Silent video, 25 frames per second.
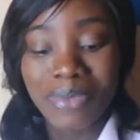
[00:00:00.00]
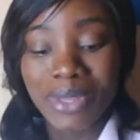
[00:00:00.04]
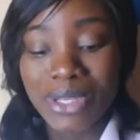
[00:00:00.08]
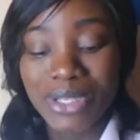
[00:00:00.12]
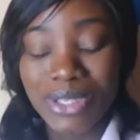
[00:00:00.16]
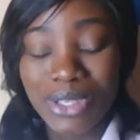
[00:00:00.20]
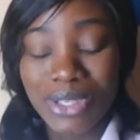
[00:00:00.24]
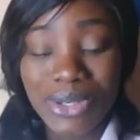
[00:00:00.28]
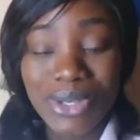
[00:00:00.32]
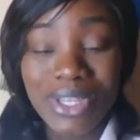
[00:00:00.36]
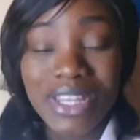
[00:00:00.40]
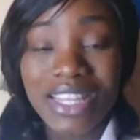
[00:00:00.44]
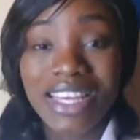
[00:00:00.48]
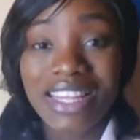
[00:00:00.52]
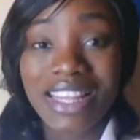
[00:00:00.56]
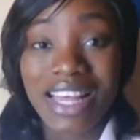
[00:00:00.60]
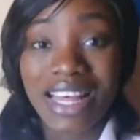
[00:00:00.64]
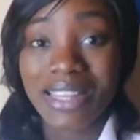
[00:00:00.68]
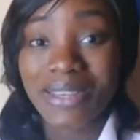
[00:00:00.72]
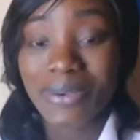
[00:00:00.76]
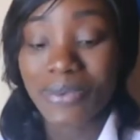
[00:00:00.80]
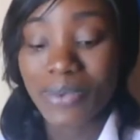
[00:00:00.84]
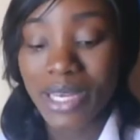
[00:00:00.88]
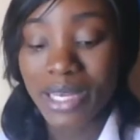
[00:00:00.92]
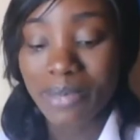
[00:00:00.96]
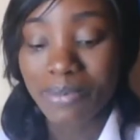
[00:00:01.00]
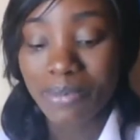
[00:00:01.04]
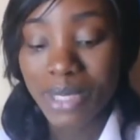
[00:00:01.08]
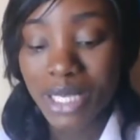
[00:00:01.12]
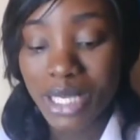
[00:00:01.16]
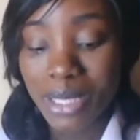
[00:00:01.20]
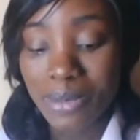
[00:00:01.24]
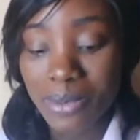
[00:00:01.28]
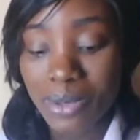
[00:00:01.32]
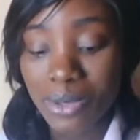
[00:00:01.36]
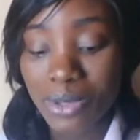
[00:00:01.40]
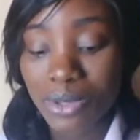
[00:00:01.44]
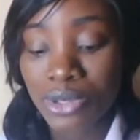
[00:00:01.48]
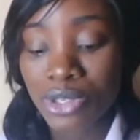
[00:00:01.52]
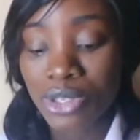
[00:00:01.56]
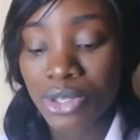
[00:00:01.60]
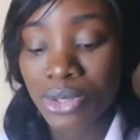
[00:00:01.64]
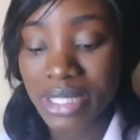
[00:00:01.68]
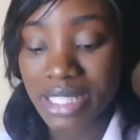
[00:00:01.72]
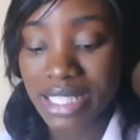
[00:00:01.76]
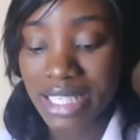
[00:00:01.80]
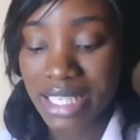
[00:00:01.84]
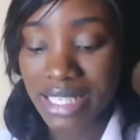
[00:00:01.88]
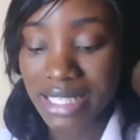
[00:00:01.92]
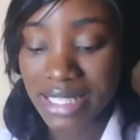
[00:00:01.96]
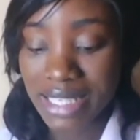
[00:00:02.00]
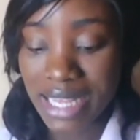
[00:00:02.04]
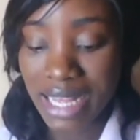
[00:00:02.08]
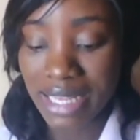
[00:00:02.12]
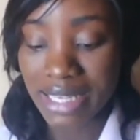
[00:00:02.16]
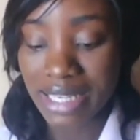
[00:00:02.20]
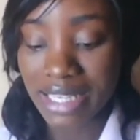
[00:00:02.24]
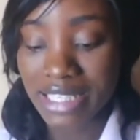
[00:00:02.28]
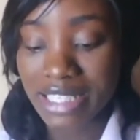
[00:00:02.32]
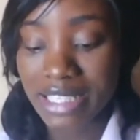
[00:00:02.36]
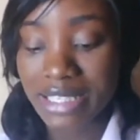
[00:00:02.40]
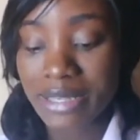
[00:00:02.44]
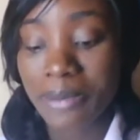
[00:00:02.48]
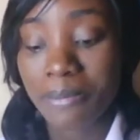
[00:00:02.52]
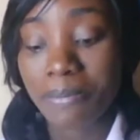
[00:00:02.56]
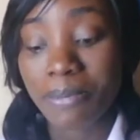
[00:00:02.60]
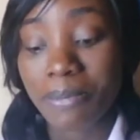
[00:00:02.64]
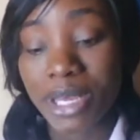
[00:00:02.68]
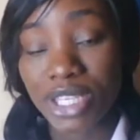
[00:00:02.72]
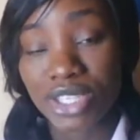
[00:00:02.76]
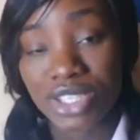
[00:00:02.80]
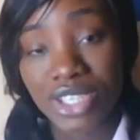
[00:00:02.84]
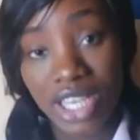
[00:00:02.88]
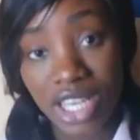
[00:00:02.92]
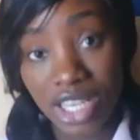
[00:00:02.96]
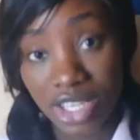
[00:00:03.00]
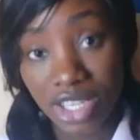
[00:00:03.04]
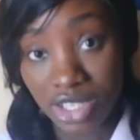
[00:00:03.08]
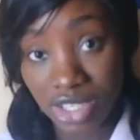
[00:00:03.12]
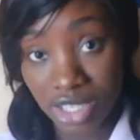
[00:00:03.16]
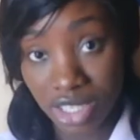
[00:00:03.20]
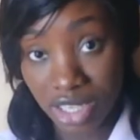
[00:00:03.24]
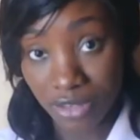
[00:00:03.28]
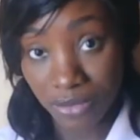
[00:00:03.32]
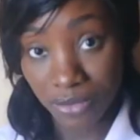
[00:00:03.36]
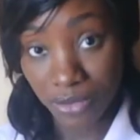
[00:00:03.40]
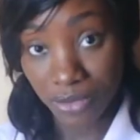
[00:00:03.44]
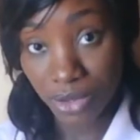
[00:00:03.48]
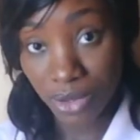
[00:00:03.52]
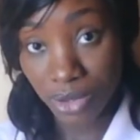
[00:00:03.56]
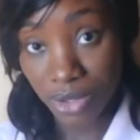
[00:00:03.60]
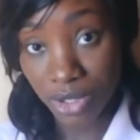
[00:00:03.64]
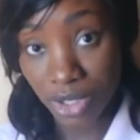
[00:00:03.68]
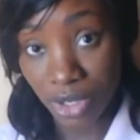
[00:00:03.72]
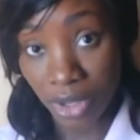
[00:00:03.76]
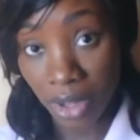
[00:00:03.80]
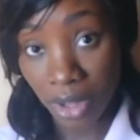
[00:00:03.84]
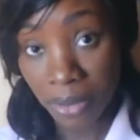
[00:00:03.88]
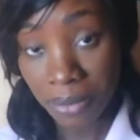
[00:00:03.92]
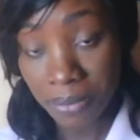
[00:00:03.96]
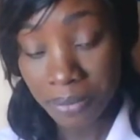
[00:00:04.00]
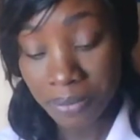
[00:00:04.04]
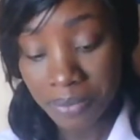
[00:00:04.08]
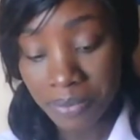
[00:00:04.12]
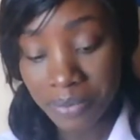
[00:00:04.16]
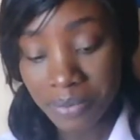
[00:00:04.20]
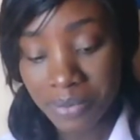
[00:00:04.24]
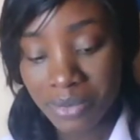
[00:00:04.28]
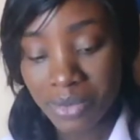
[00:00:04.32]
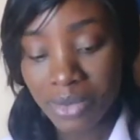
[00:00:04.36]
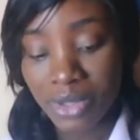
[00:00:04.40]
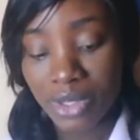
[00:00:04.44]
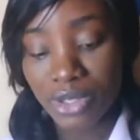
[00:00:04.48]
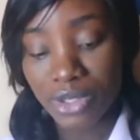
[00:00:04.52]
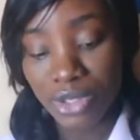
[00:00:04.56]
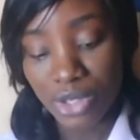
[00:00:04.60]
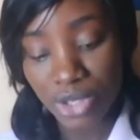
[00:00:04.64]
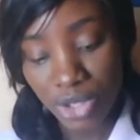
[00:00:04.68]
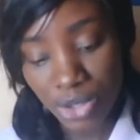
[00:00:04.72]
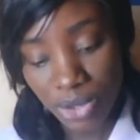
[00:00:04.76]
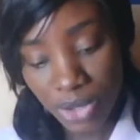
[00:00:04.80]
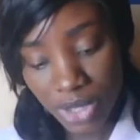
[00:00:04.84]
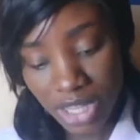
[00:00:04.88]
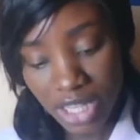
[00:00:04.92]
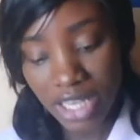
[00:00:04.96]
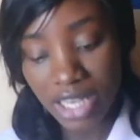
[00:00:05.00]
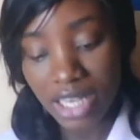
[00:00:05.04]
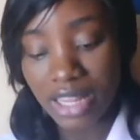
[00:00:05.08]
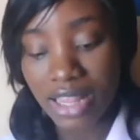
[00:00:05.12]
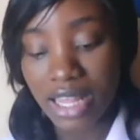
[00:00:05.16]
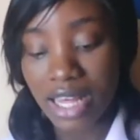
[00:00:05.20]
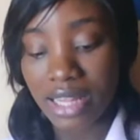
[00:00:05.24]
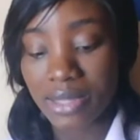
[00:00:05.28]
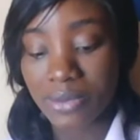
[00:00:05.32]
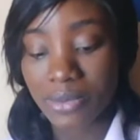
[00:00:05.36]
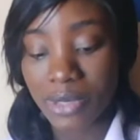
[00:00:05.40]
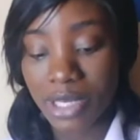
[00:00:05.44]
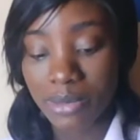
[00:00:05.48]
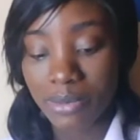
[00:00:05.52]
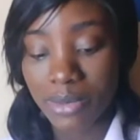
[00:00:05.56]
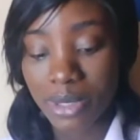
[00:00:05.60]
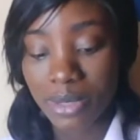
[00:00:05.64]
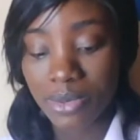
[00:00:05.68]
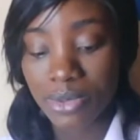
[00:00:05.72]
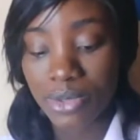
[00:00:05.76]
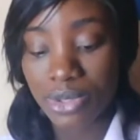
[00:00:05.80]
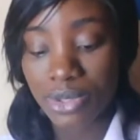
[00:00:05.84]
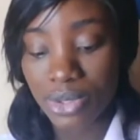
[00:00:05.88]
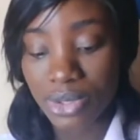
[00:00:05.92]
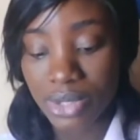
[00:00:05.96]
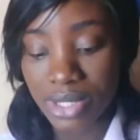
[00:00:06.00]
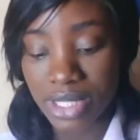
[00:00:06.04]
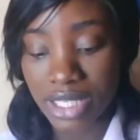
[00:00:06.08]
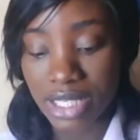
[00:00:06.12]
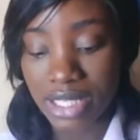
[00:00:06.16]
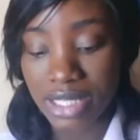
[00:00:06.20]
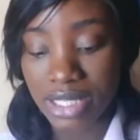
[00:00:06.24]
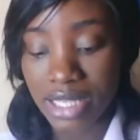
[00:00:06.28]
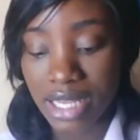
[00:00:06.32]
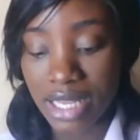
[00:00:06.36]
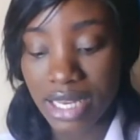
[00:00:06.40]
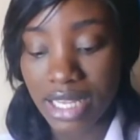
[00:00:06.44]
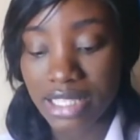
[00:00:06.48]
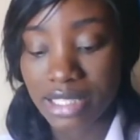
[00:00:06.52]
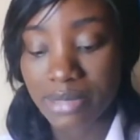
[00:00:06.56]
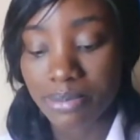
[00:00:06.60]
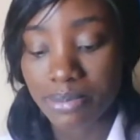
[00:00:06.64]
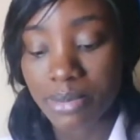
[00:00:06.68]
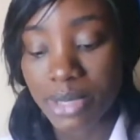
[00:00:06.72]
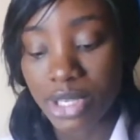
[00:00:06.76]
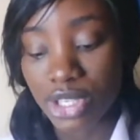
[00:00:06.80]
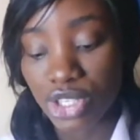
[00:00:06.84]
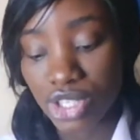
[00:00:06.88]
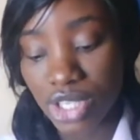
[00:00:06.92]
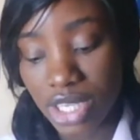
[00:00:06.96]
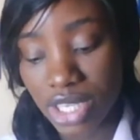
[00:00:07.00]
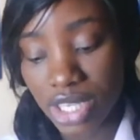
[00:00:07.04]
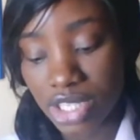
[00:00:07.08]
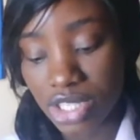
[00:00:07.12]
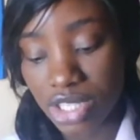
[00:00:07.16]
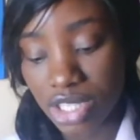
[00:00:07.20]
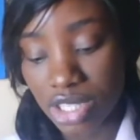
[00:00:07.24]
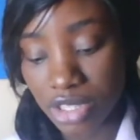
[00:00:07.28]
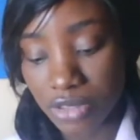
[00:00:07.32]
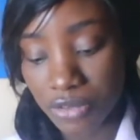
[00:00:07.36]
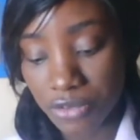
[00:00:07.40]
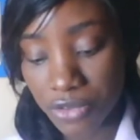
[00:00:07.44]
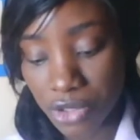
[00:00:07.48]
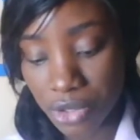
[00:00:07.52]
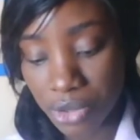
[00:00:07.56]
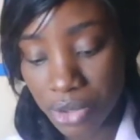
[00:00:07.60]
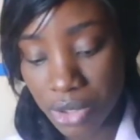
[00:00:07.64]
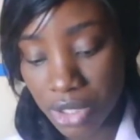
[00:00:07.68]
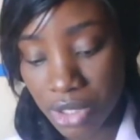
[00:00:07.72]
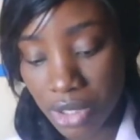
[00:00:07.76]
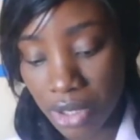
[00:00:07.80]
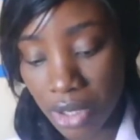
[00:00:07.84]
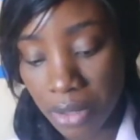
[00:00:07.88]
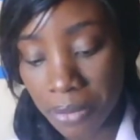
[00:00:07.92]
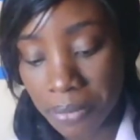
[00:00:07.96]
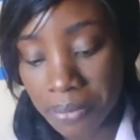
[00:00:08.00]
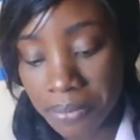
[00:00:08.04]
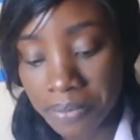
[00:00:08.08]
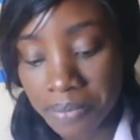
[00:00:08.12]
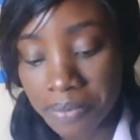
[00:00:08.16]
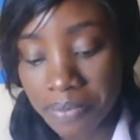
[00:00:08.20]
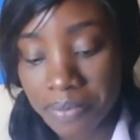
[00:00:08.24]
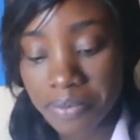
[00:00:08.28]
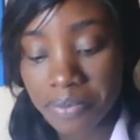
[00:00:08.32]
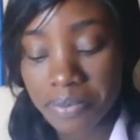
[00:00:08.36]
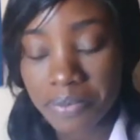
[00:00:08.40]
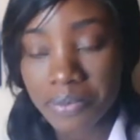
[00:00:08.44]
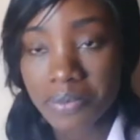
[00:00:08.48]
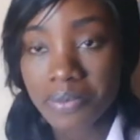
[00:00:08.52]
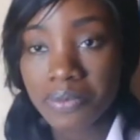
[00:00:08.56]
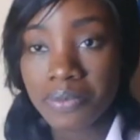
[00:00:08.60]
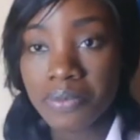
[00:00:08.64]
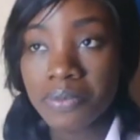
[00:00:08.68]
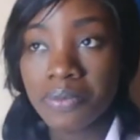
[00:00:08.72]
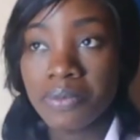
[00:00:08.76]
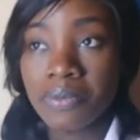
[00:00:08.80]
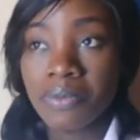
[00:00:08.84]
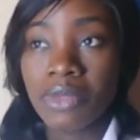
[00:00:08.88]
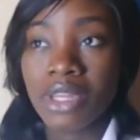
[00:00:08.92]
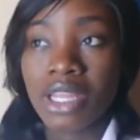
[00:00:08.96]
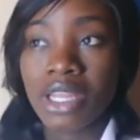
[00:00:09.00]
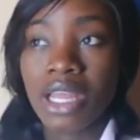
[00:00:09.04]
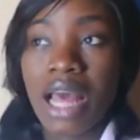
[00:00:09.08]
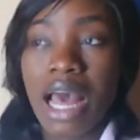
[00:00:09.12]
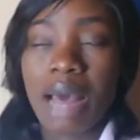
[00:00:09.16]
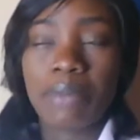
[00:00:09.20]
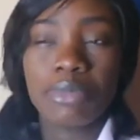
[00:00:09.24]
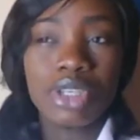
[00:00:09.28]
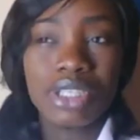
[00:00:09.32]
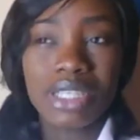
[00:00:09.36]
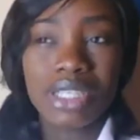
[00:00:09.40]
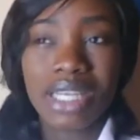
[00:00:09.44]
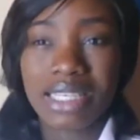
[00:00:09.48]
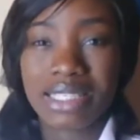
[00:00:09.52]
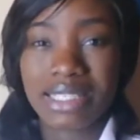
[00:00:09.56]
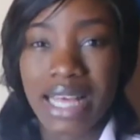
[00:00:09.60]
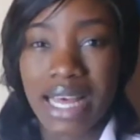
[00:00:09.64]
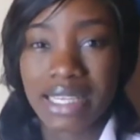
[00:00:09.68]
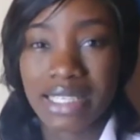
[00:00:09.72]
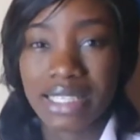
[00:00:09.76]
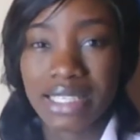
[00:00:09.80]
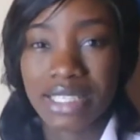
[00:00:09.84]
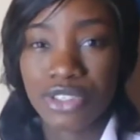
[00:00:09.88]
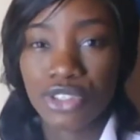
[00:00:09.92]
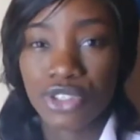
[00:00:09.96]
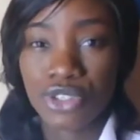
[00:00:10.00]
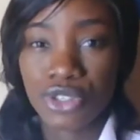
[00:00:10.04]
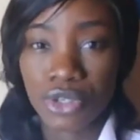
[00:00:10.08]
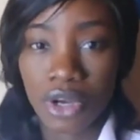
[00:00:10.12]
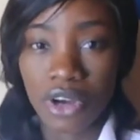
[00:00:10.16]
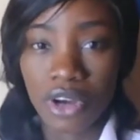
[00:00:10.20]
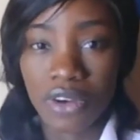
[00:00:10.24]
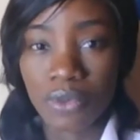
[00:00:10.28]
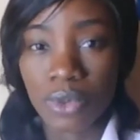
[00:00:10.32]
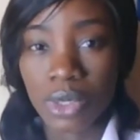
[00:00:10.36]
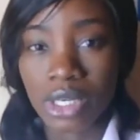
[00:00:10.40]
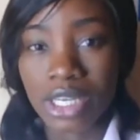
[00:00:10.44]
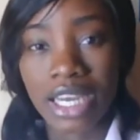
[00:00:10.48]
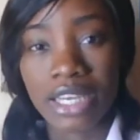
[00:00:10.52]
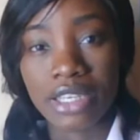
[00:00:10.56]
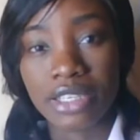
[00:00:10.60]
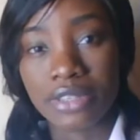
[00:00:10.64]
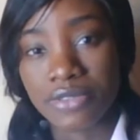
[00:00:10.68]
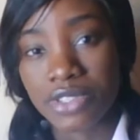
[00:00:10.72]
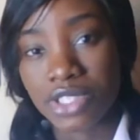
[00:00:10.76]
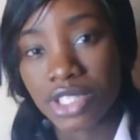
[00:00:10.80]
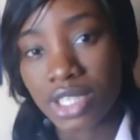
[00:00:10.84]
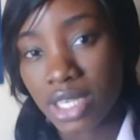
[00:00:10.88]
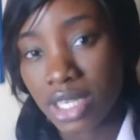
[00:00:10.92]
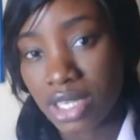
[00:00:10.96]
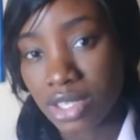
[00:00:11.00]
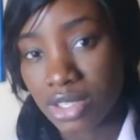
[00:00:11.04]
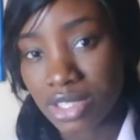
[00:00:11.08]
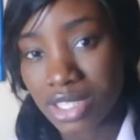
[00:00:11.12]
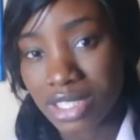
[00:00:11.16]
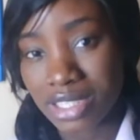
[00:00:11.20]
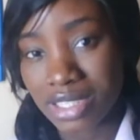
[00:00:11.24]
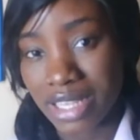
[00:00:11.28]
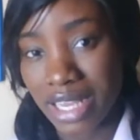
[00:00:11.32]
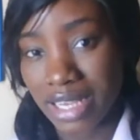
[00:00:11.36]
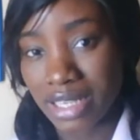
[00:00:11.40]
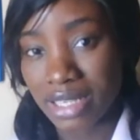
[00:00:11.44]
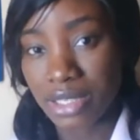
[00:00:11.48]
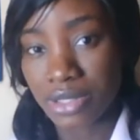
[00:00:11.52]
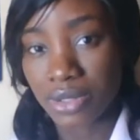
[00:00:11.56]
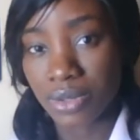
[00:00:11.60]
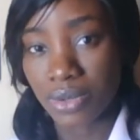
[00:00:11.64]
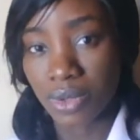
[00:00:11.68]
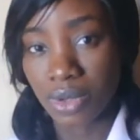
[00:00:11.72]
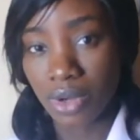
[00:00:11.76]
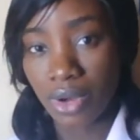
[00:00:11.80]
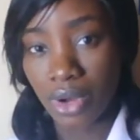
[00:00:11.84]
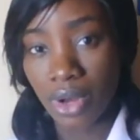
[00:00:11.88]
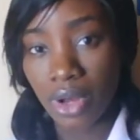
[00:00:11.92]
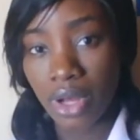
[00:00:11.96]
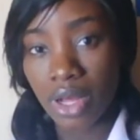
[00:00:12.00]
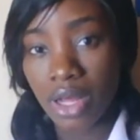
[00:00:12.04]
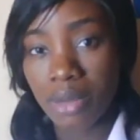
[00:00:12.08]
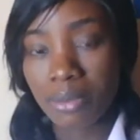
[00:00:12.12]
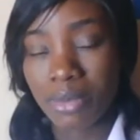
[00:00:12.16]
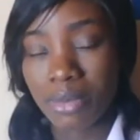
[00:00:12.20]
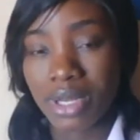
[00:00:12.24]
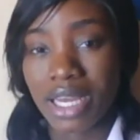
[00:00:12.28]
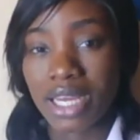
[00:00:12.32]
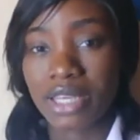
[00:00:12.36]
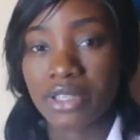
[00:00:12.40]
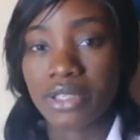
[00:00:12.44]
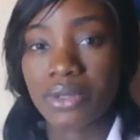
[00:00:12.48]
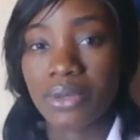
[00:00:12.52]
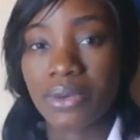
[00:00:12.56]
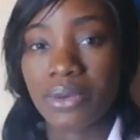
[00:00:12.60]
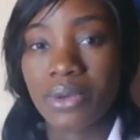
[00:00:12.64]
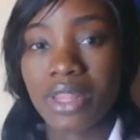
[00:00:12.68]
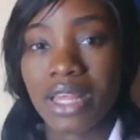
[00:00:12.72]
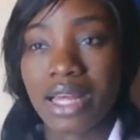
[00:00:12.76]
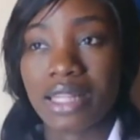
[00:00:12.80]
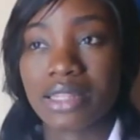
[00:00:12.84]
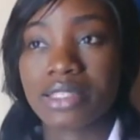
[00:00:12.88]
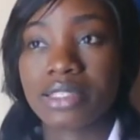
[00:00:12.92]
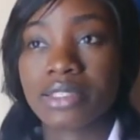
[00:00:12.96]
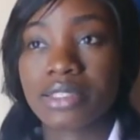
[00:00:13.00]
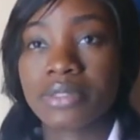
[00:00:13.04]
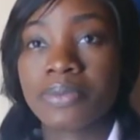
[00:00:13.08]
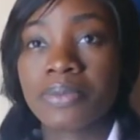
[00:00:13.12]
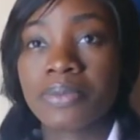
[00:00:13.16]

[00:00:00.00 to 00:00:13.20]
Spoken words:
Do you think that the way people use the internet may change in the future? Do you think that the way people use the internet may change in the future? I'm not exactly sure what kind of change is likely to occur, but I know that